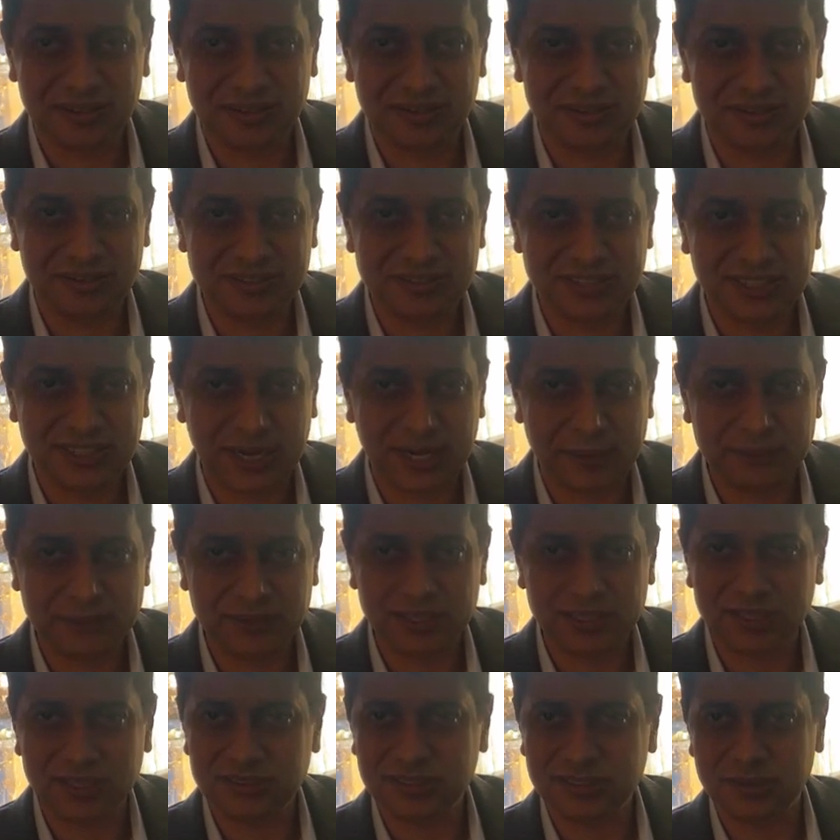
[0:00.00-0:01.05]
describes it.
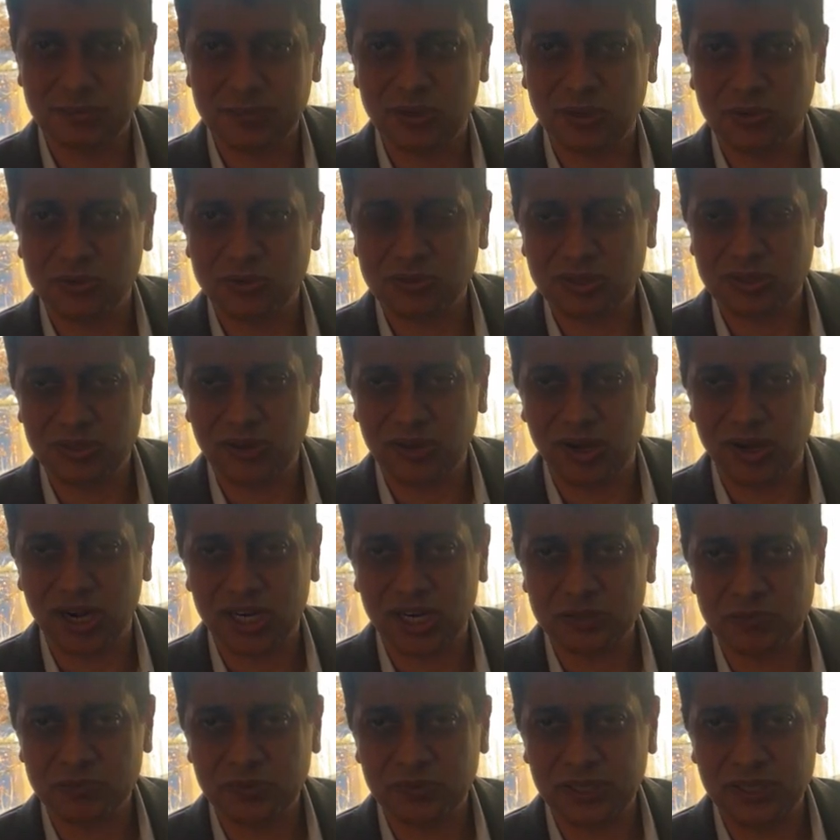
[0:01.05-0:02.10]
It's about your
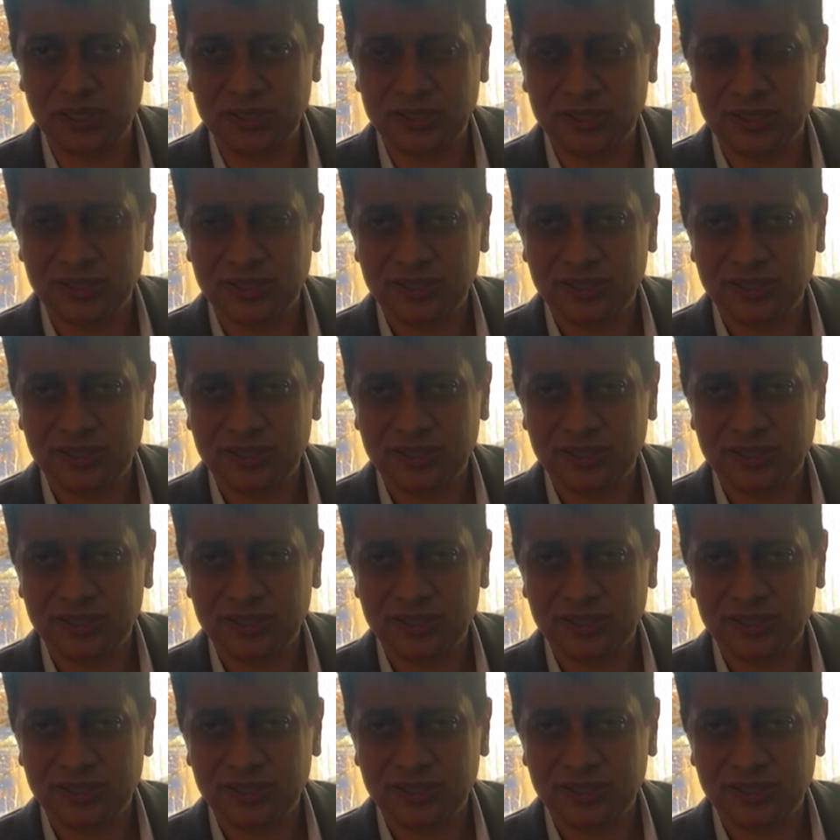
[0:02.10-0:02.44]
heartbeat.